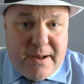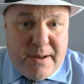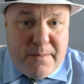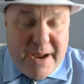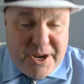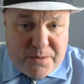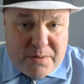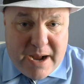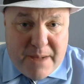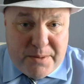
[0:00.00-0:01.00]
a major
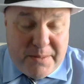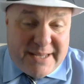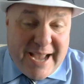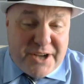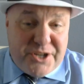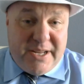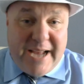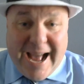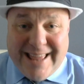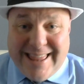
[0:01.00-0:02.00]
problem it's actually
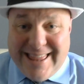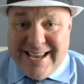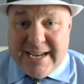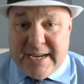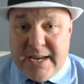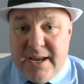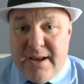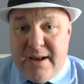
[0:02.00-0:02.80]
i think